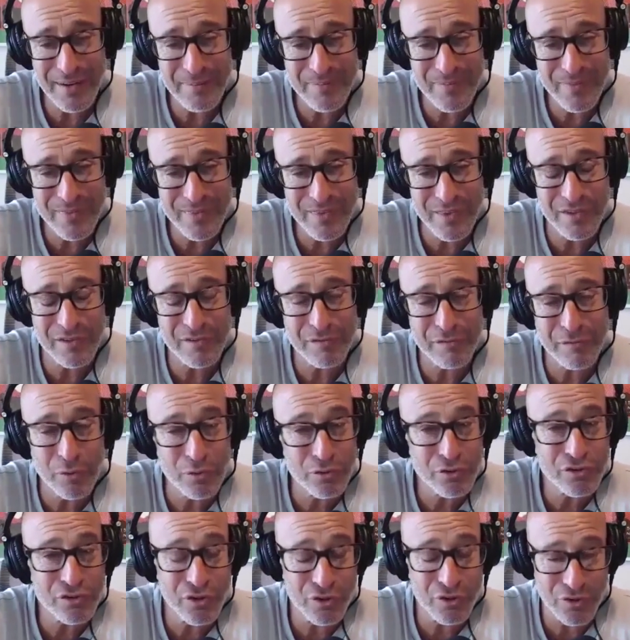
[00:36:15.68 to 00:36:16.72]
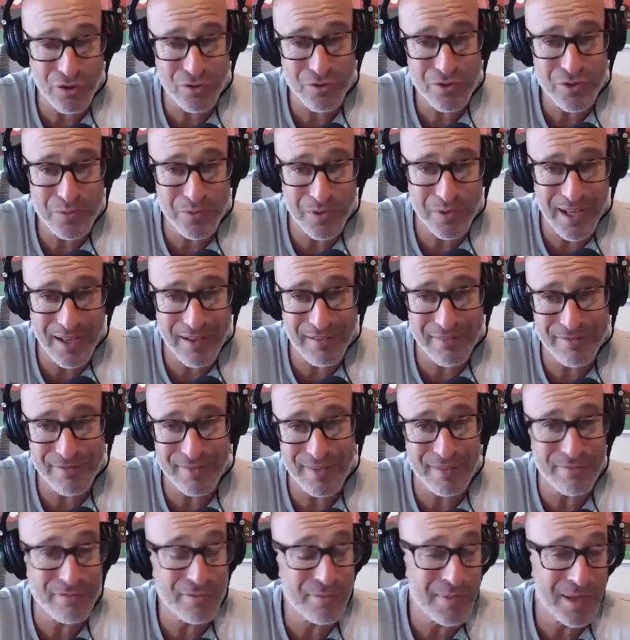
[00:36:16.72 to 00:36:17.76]
um, the full show notes will
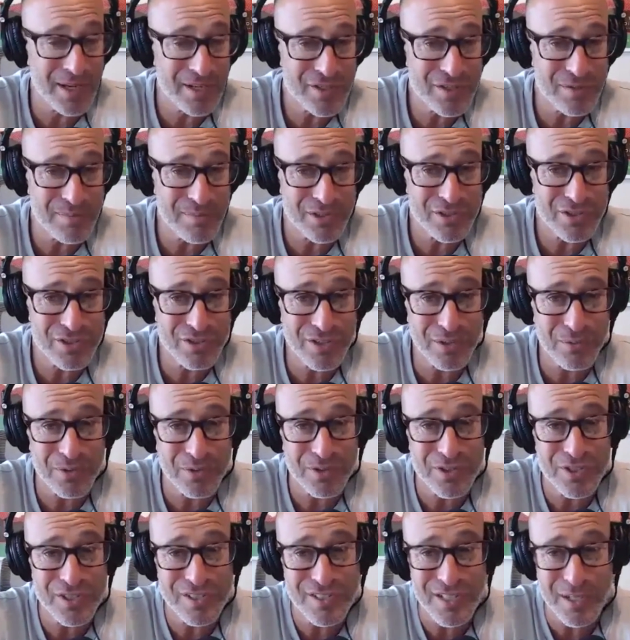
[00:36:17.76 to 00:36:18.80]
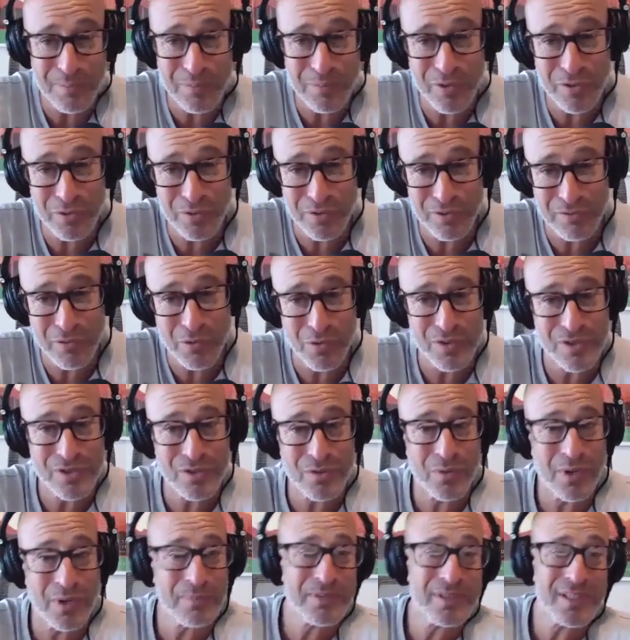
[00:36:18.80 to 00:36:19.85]
have information about Judy and what she's up to, and of
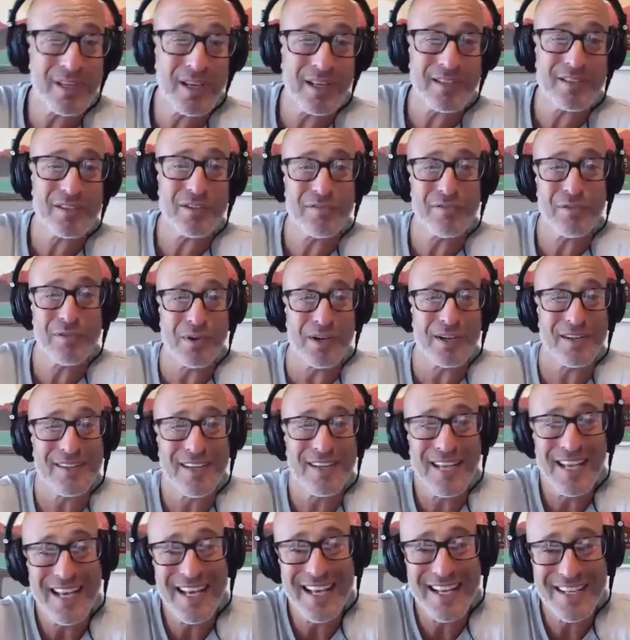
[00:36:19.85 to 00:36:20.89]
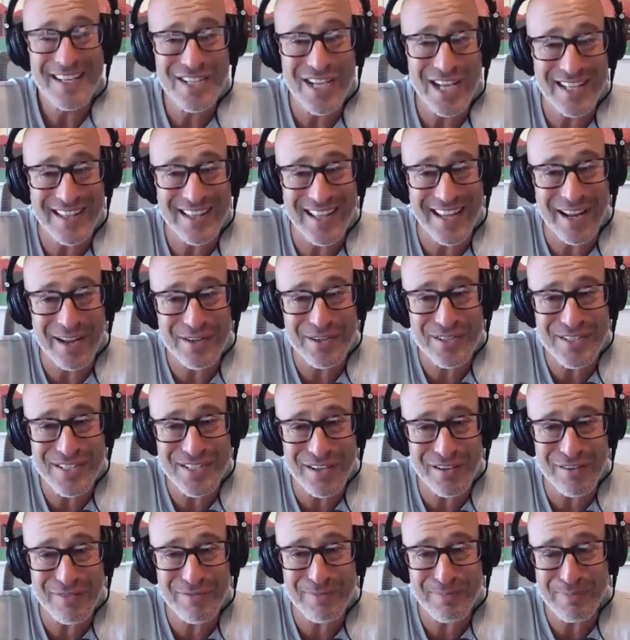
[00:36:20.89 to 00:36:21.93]
course her website. So, if you want to check that out
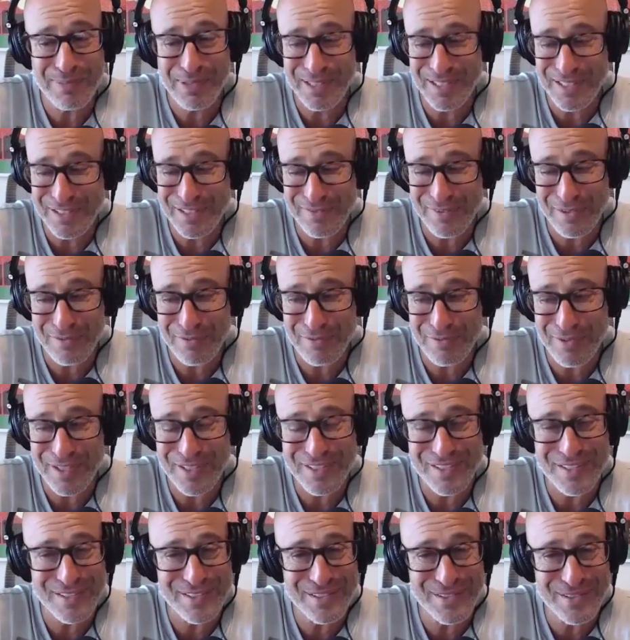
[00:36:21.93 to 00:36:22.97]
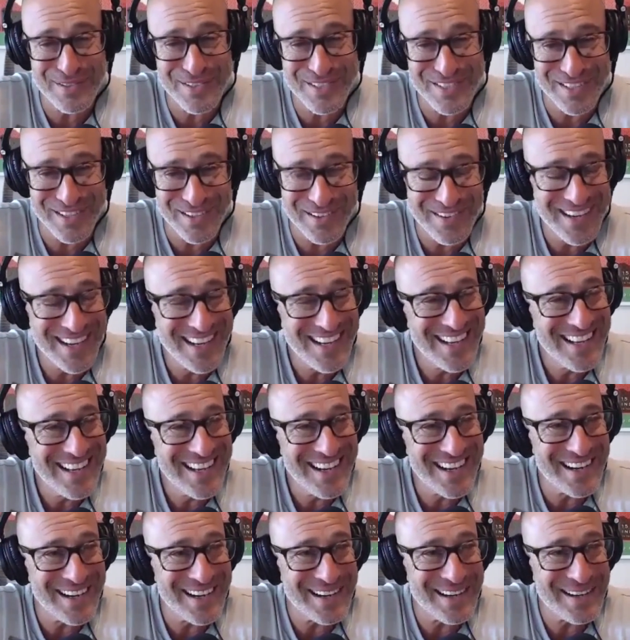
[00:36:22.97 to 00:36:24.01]
yourself, please feel free to do so.
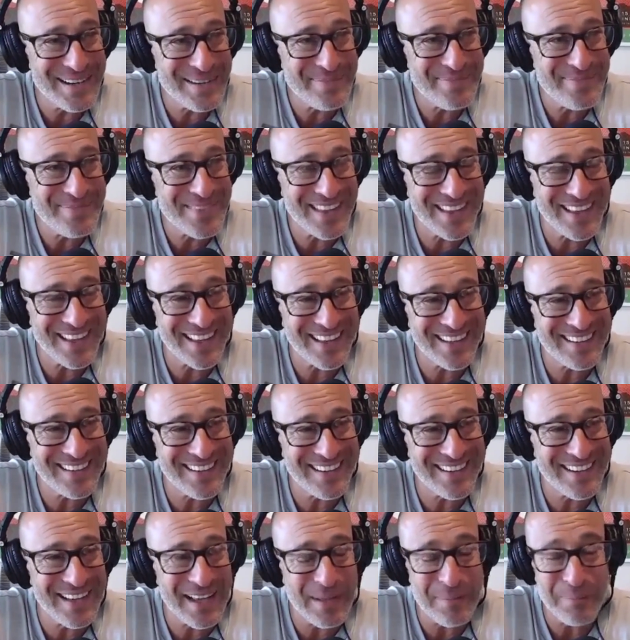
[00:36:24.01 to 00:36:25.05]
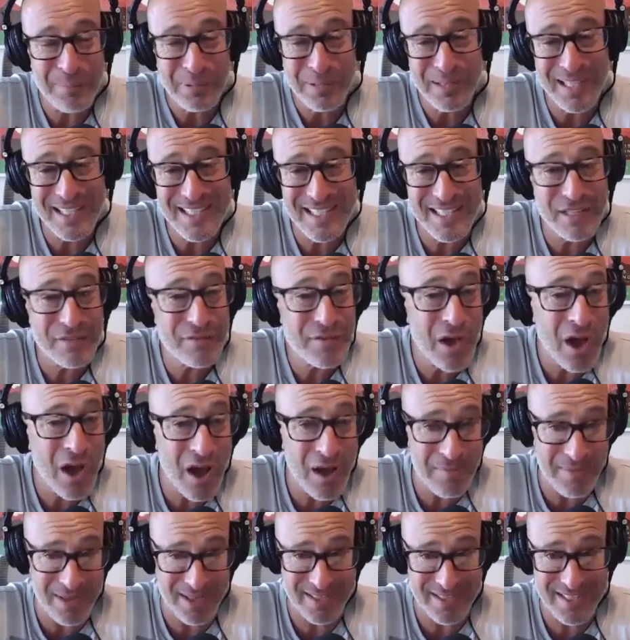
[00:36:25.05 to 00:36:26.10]
Um, and uh, and please leave
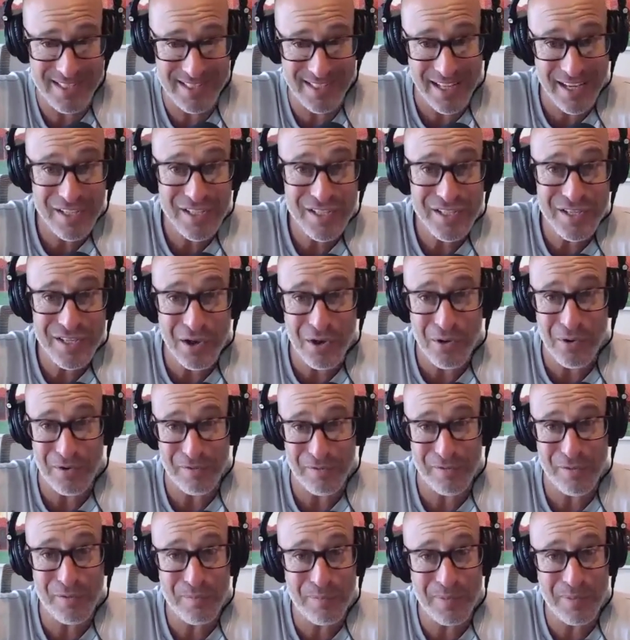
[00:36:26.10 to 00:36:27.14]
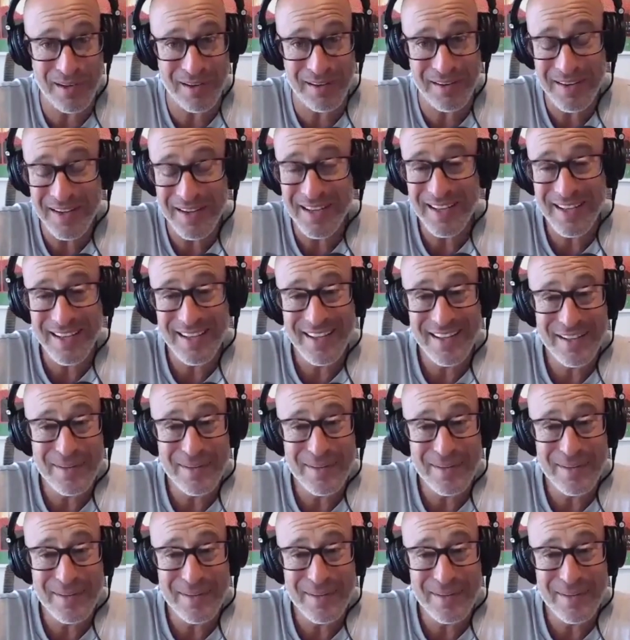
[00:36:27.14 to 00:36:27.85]
comments. Let us know if you've been